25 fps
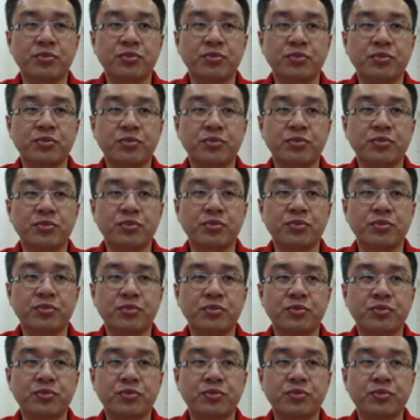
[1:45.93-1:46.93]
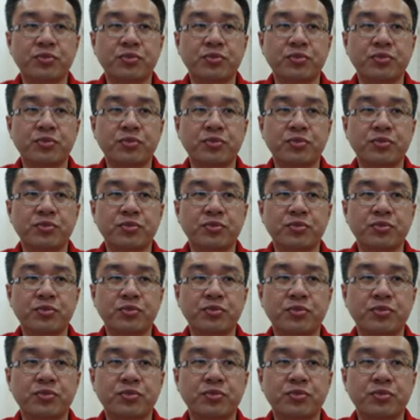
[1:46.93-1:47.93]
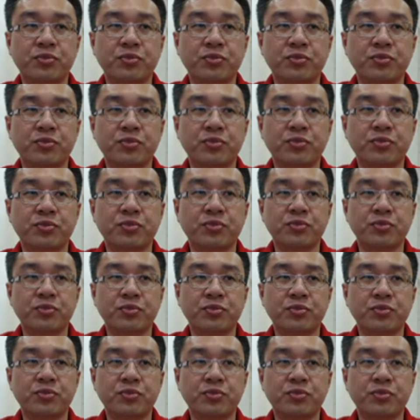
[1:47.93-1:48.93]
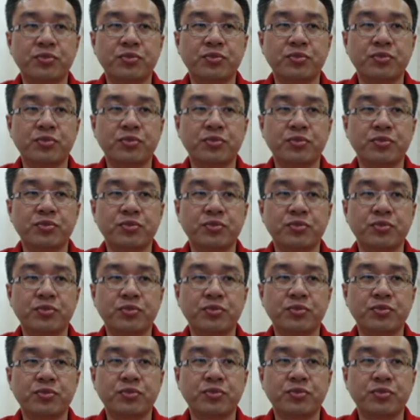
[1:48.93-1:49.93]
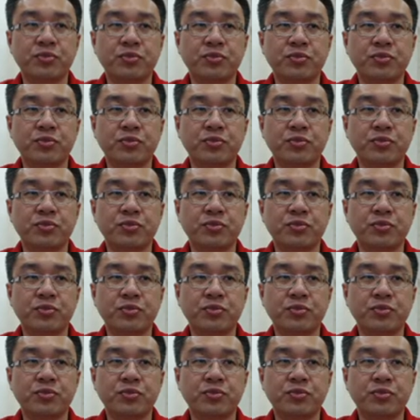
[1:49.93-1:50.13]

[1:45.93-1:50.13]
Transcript: Now the knight to d5,